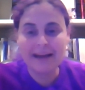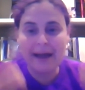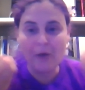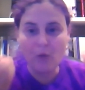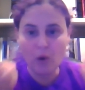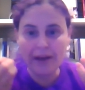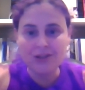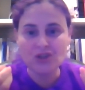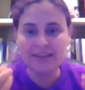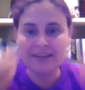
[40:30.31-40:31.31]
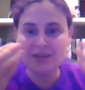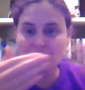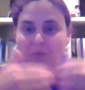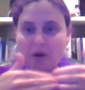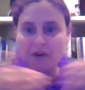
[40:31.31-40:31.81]
I wish that this
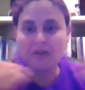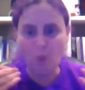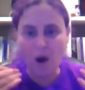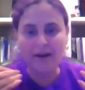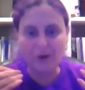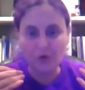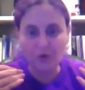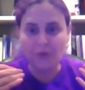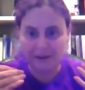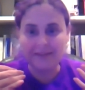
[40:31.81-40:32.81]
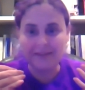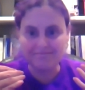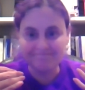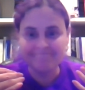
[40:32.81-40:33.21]
was part of the 1L curriculum.